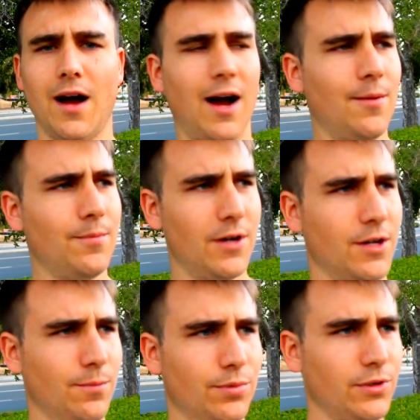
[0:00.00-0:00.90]
I'm a
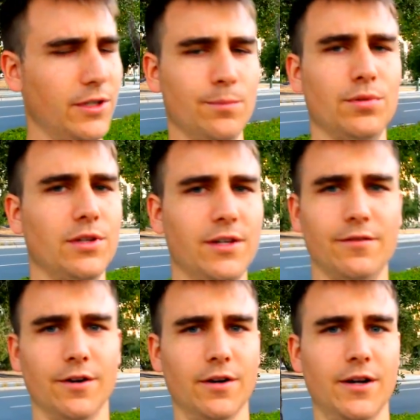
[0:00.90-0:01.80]
complete
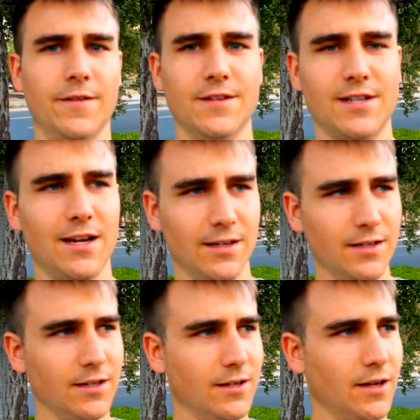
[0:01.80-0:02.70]
believer in this
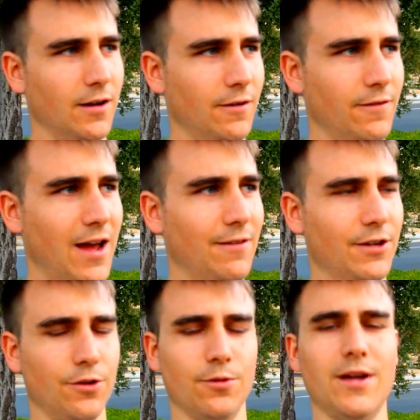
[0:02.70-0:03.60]
idea of
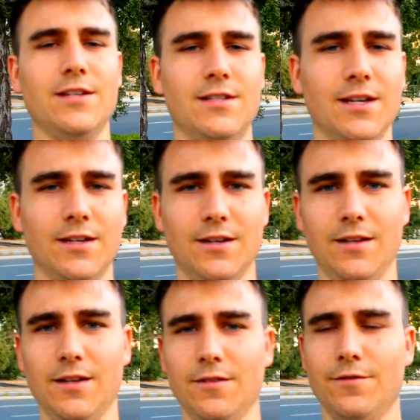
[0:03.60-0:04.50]
having great
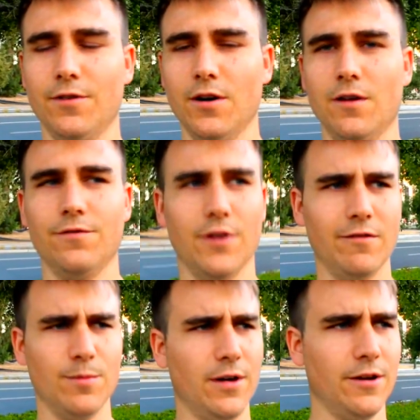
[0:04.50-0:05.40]
dignity for
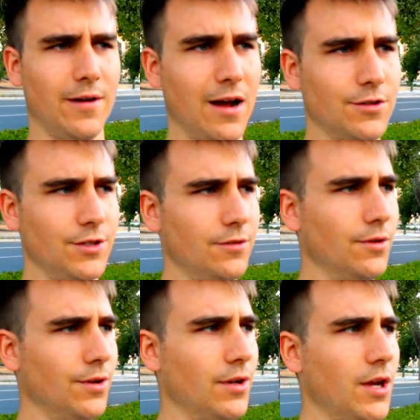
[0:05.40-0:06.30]
everybody around you
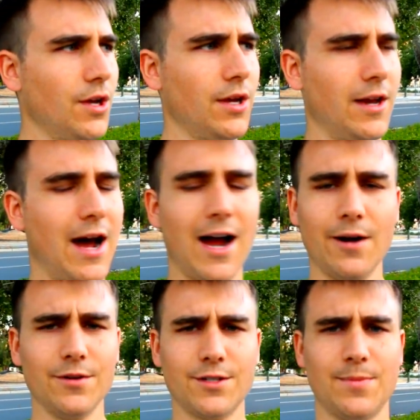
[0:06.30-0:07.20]
and
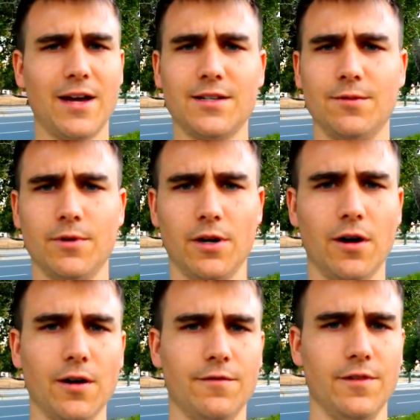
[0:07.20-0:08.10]
high respect and
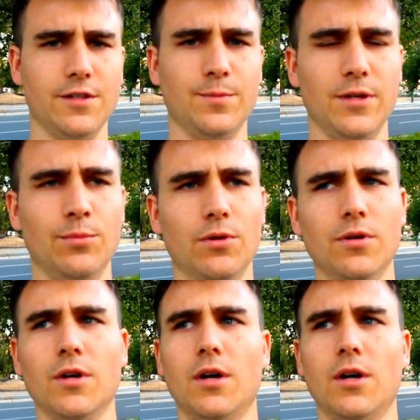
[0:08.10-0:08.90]
regard for these people.